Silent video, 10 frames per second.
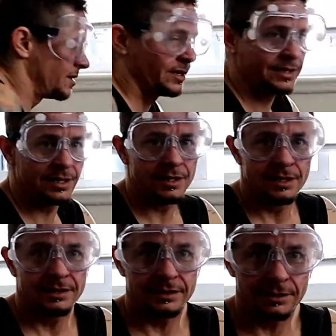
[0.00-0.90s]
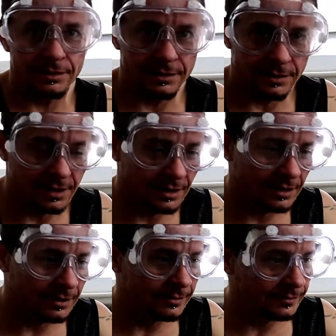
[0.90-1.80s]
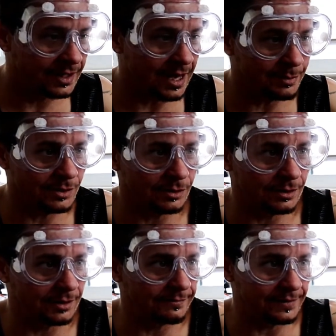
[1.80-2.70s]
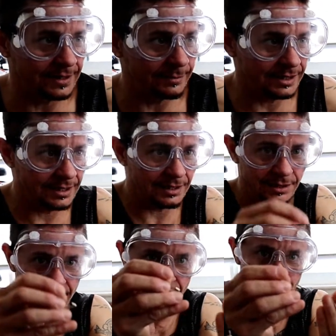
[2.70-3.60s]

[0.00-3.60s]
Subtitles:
one capsule of vitamin E.